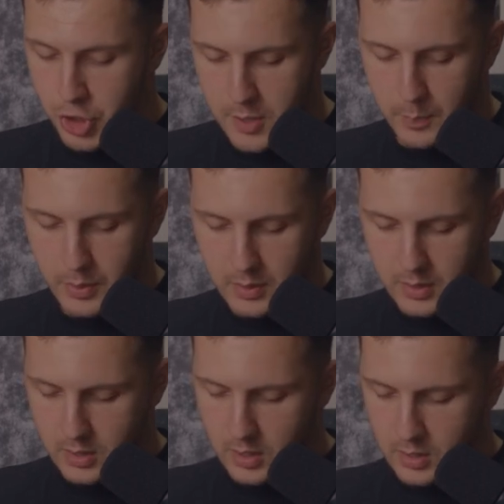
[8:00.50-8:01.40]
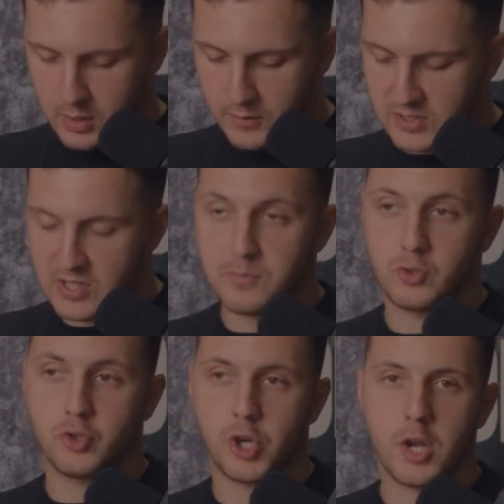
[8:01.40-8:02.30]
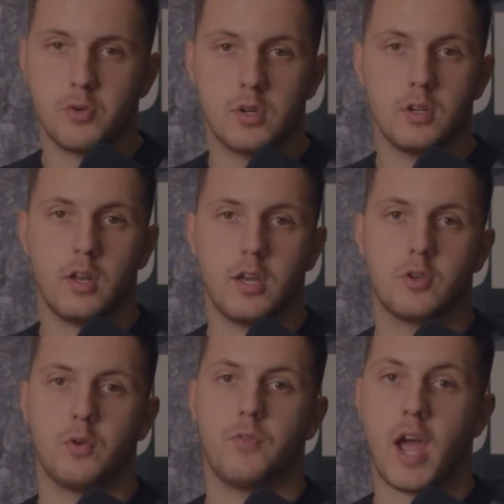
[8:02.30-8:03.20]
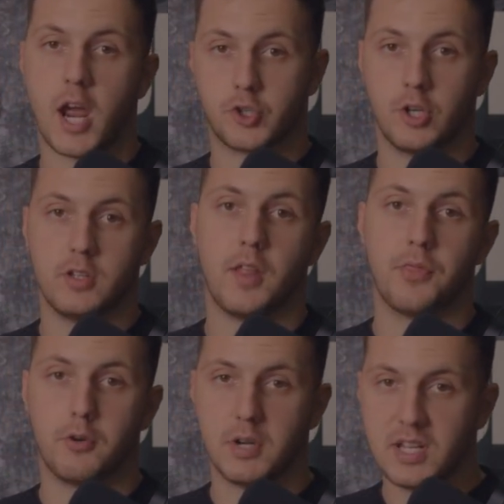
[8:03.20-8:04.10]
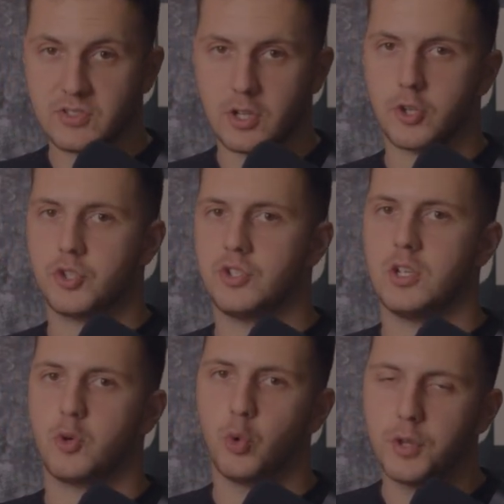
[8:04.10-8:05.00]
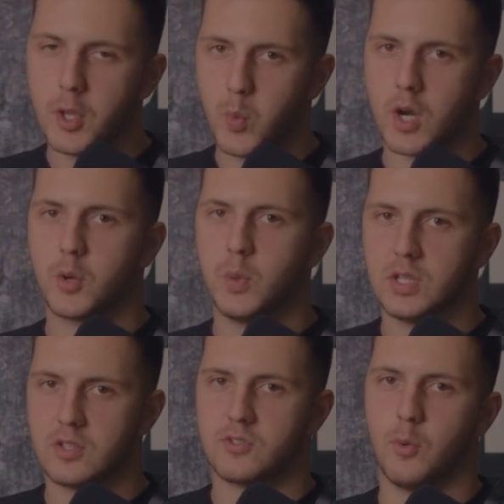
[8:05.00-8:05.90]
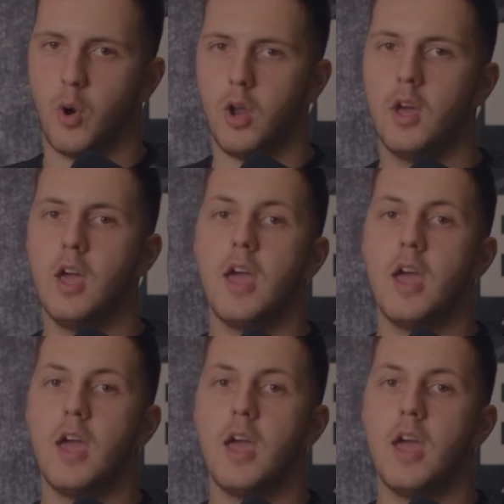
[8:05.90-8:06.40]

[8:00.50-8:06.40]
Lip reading: cheap. It seems genuine, like you've actually done the research, see who they work with and so on.